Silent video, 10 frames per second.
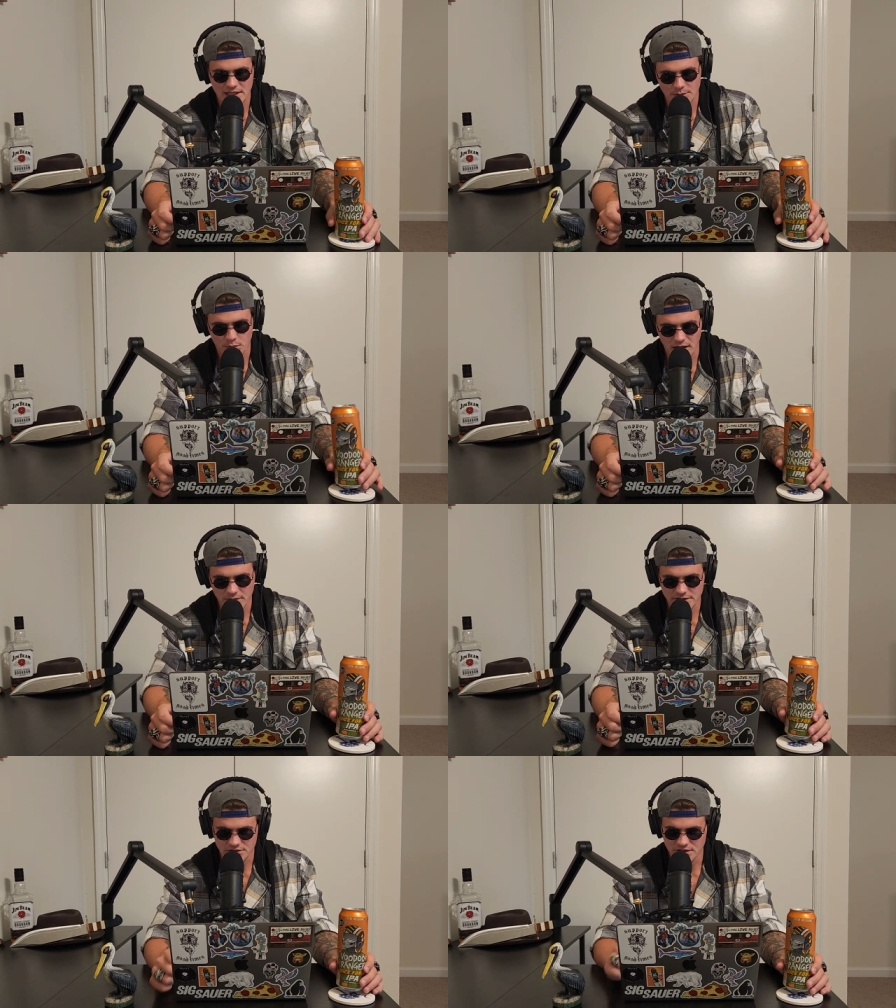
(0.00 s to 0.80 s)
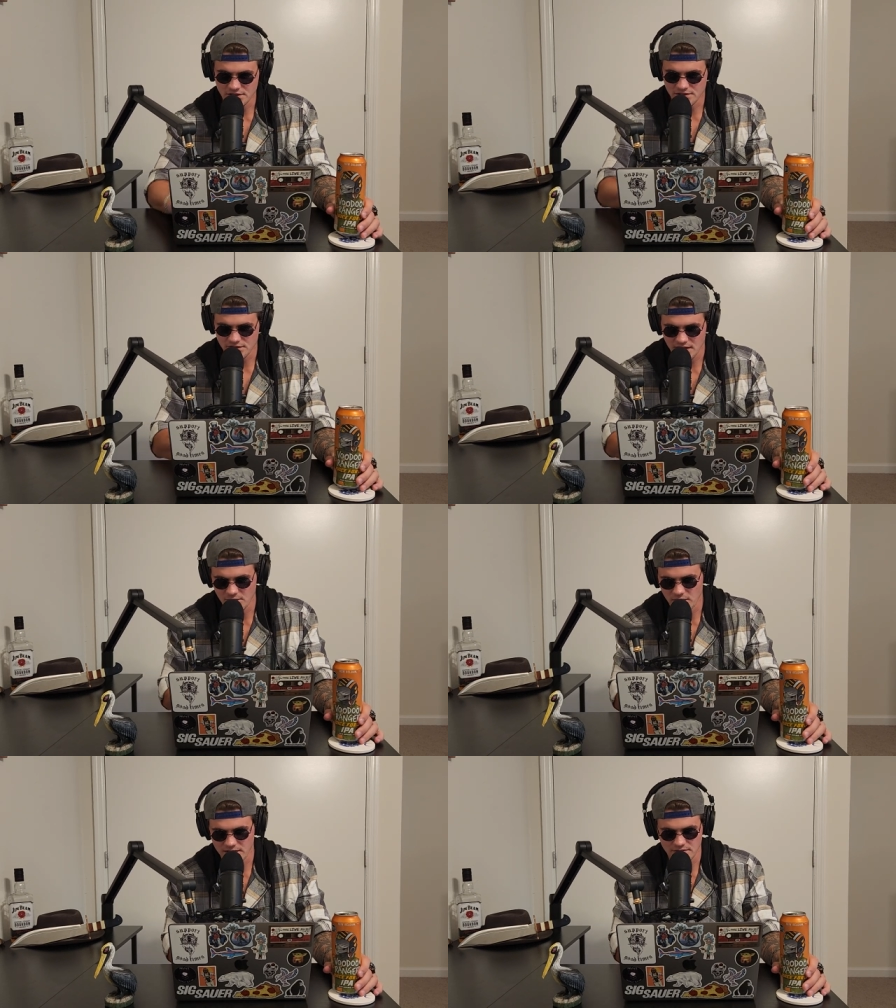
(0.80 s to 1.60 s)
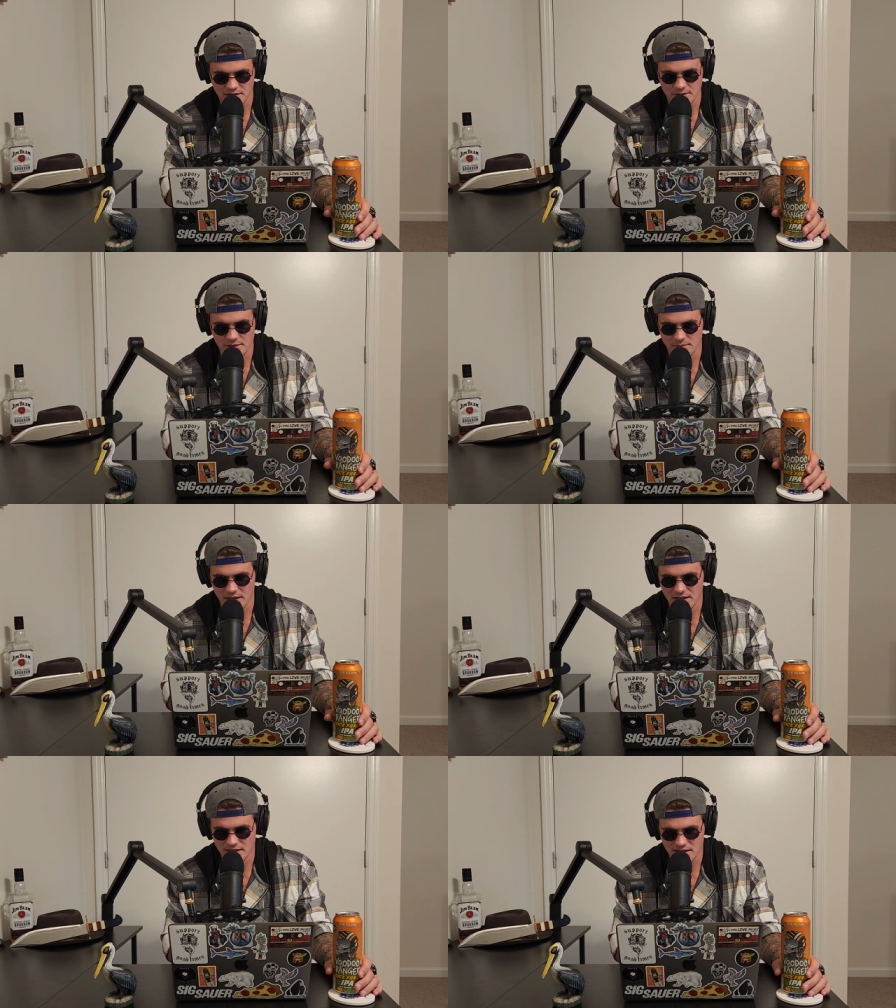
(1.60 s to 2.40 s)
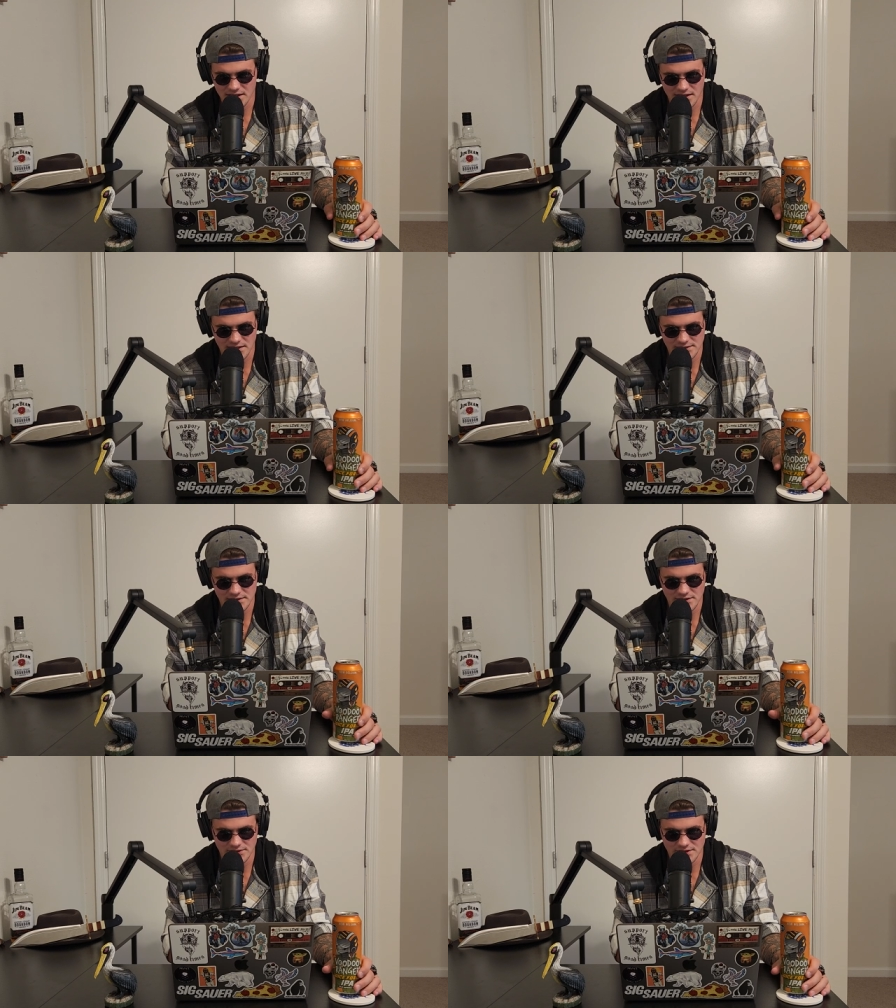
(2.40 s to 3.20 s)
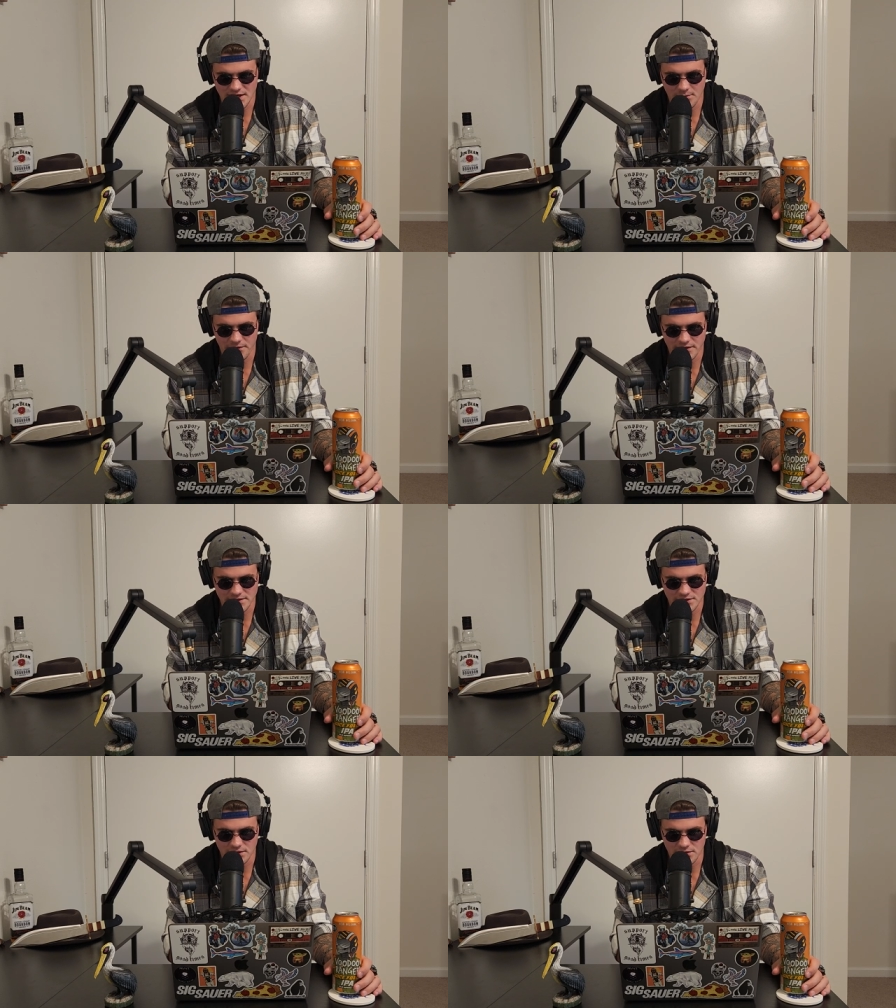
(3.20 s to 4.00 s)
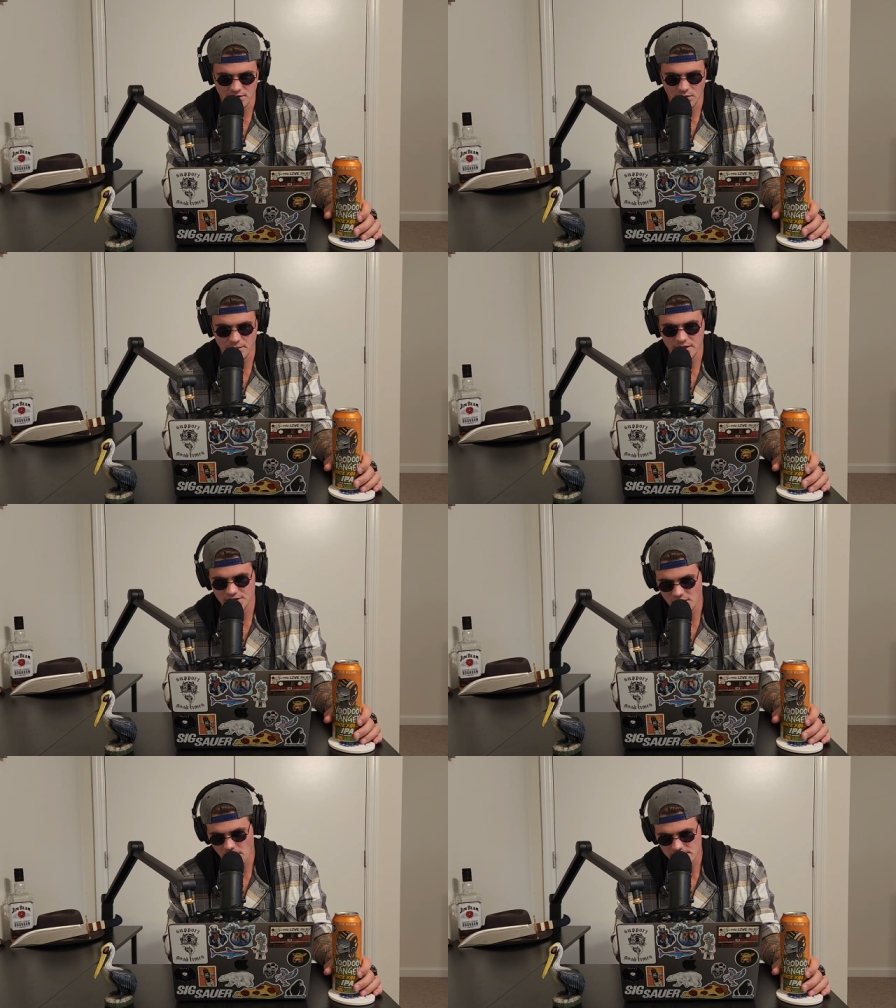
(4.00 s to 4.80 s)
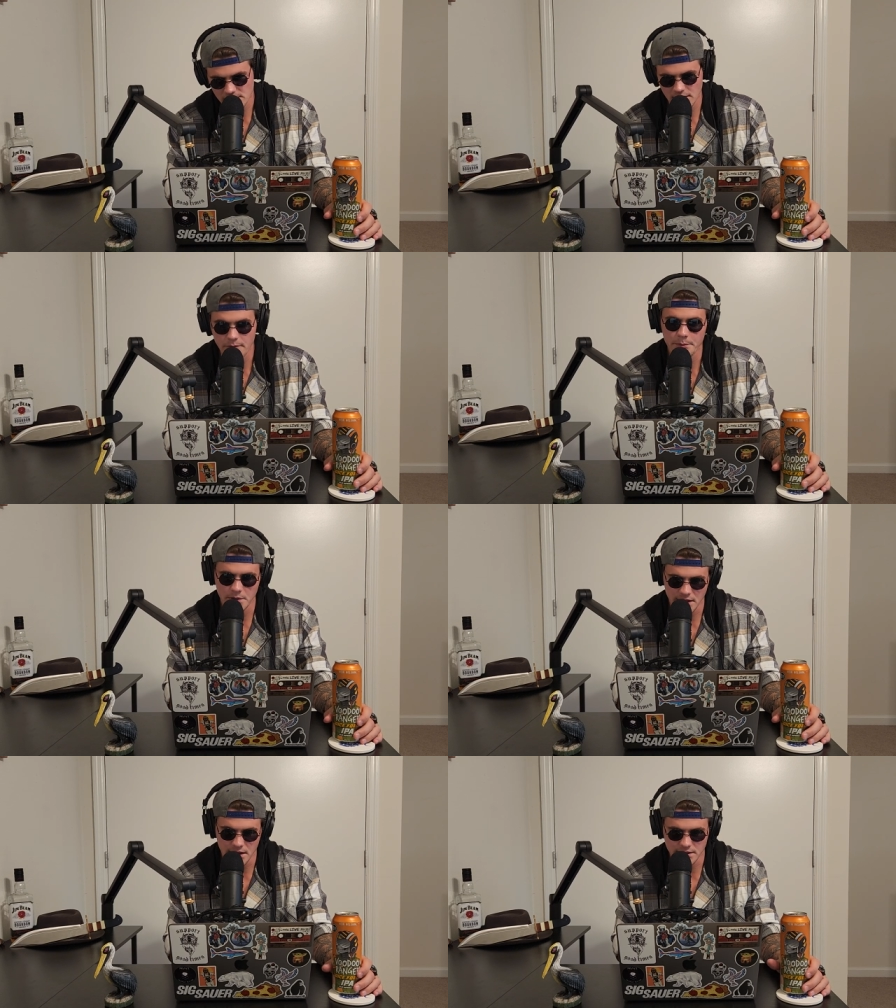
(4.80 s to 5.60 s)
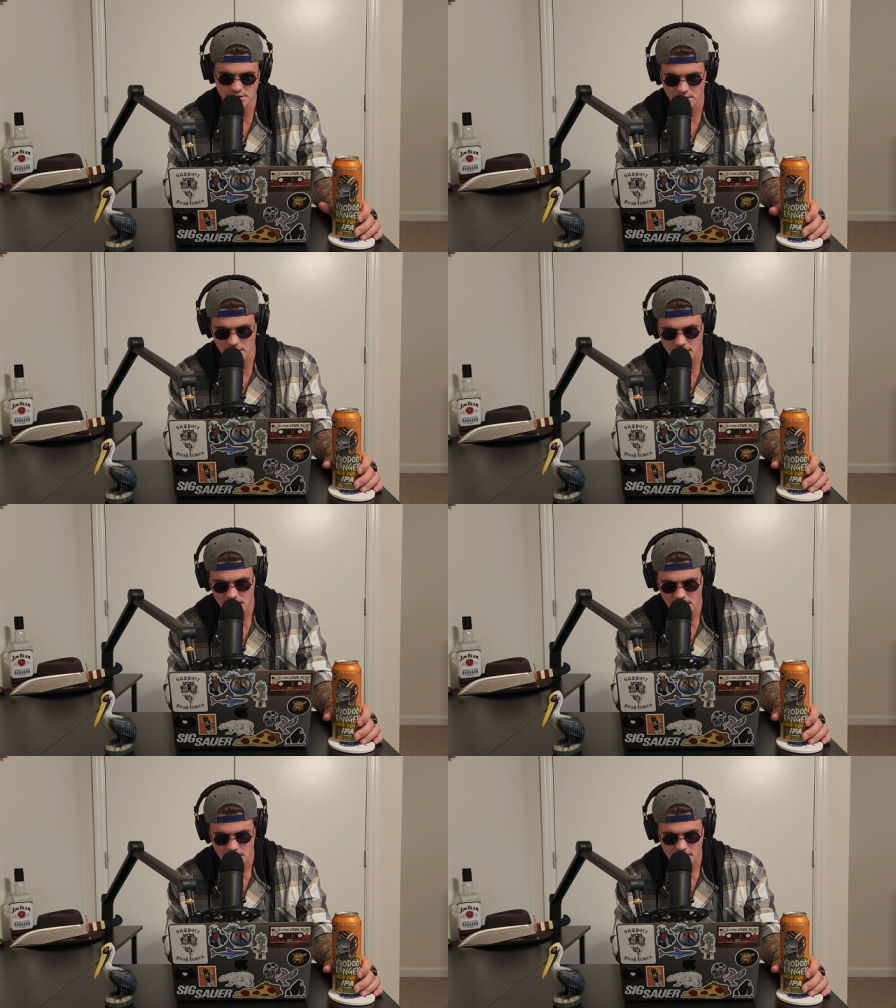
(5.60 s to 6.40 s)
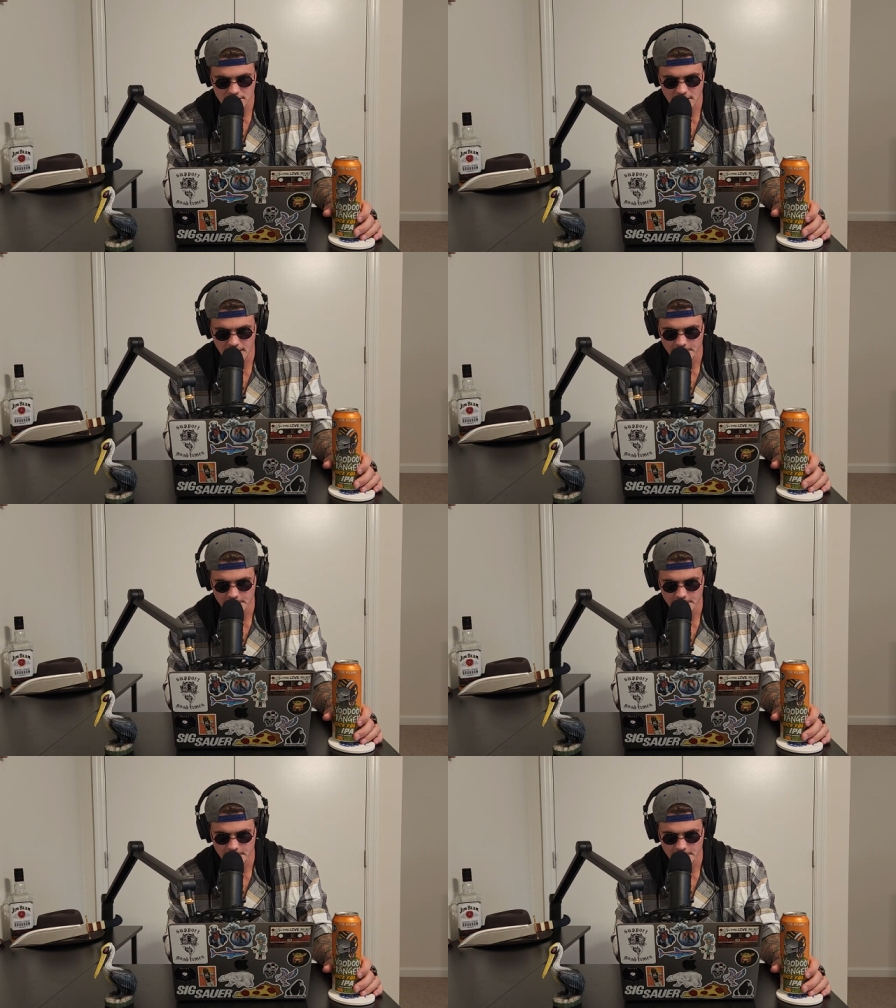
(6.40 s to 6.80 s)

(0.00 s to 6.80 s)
Probably was just trying way too hard to be romantic, and you just came off as a joke. You want to be a jokester, but not a joke. Okay